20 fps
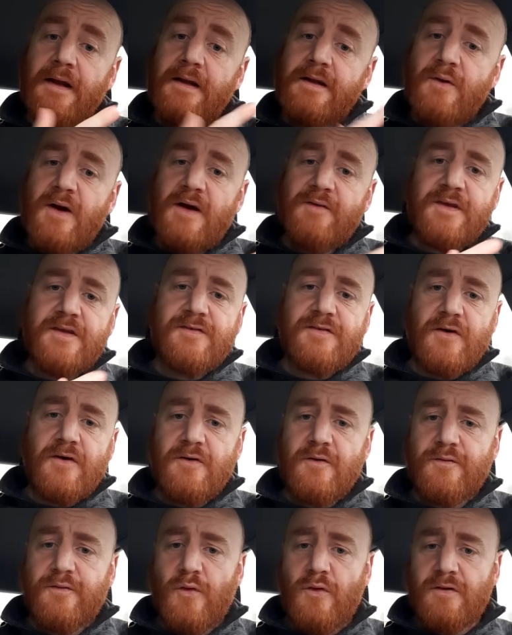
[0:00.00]
And then you have this
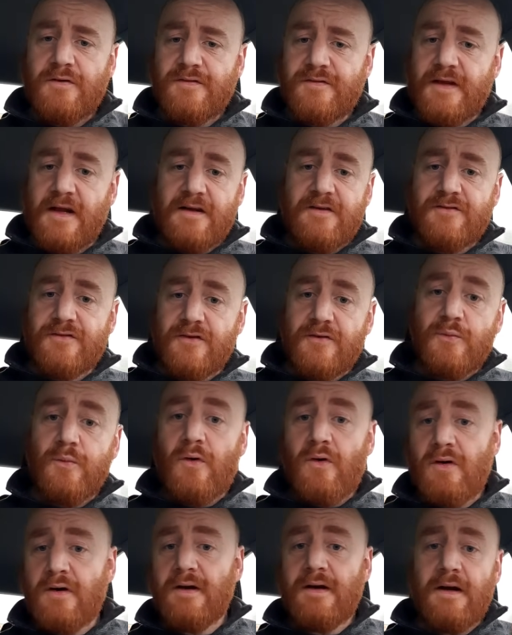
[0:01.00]
other force that's
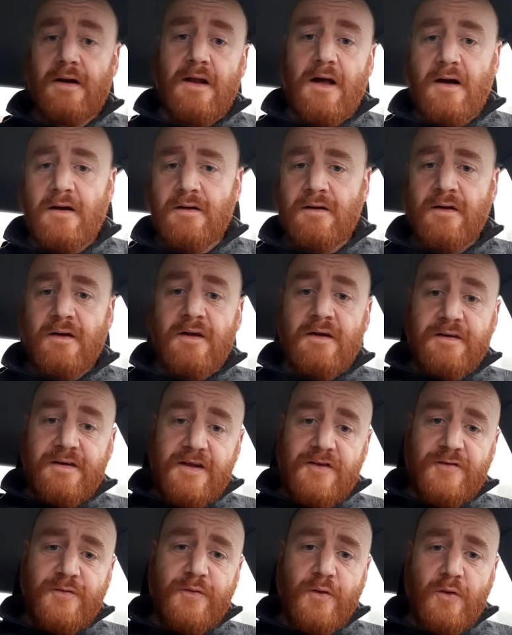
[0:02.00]
just walking along.
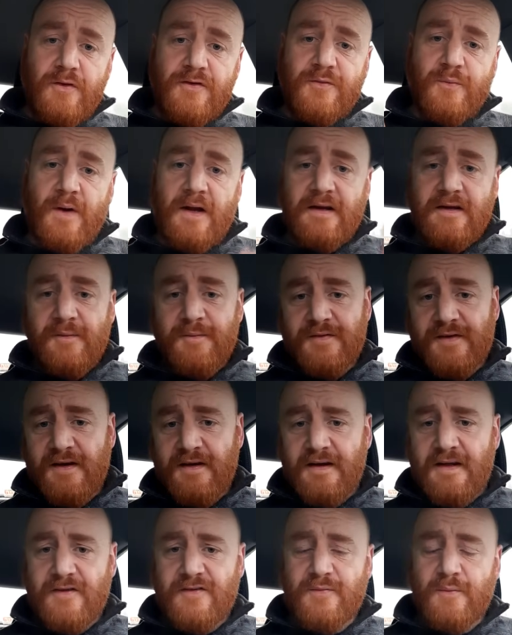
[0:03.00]
This force
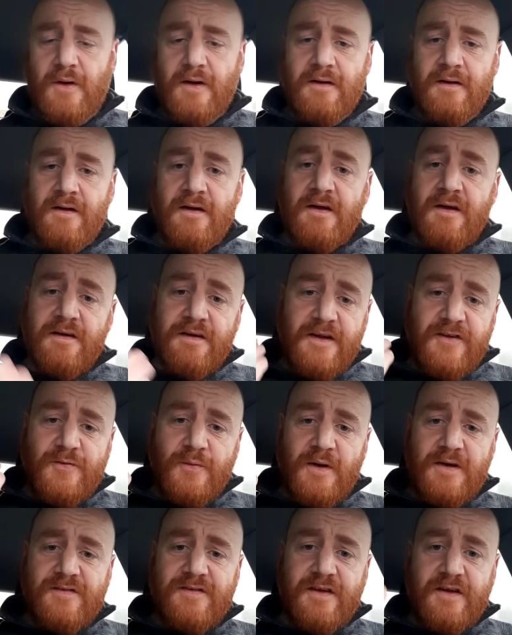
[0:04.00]
welcomes in this one.
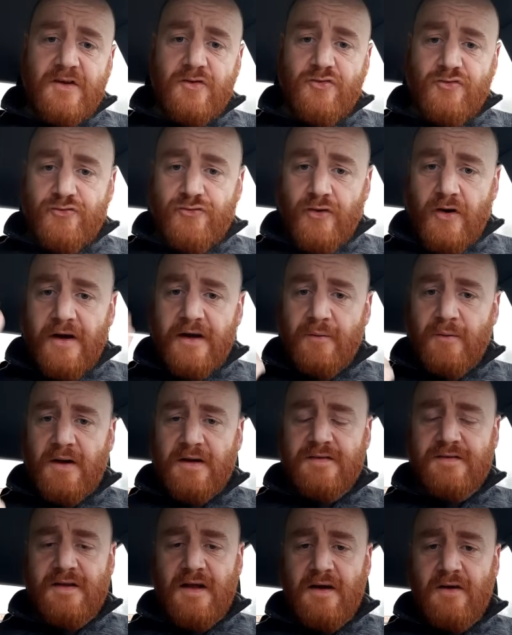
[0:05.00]
This wants to destroy
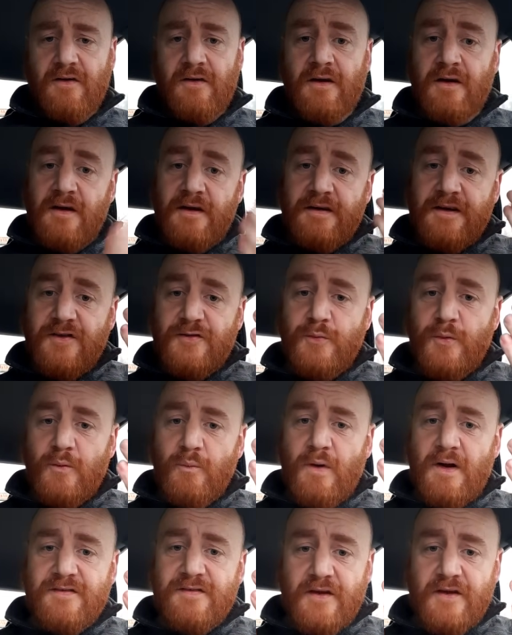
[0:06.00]
what's there. This
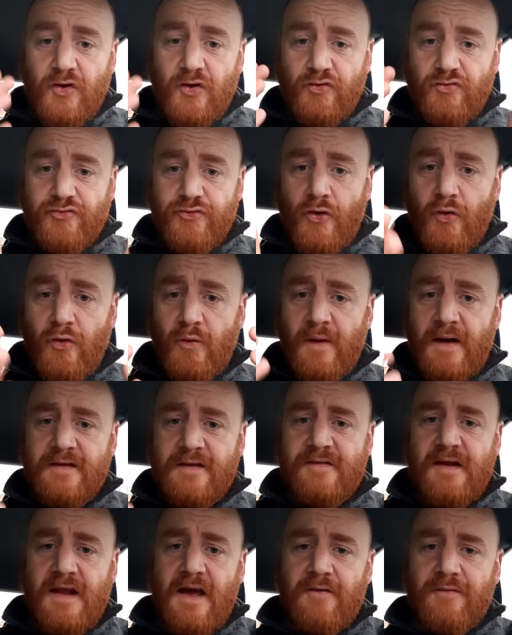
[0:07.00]
one wants to control
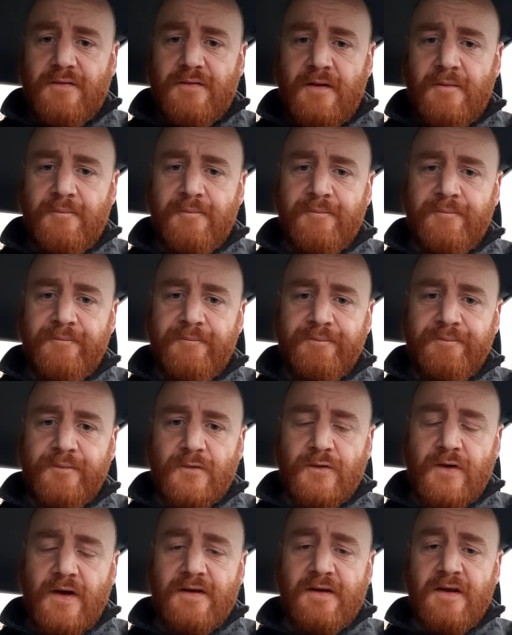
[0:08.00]
what's left,
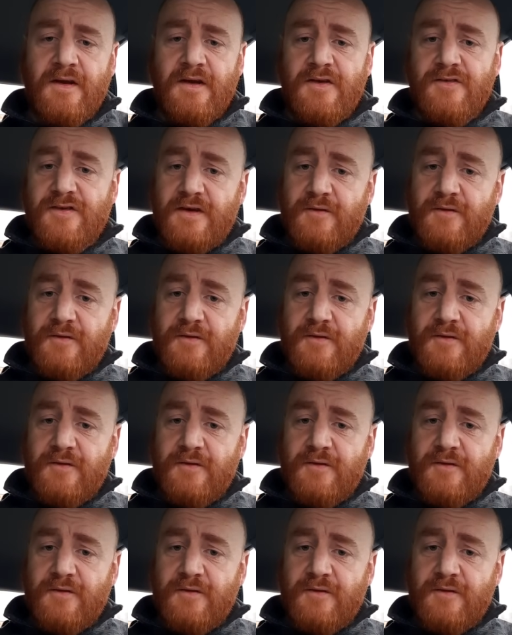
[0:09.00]
right?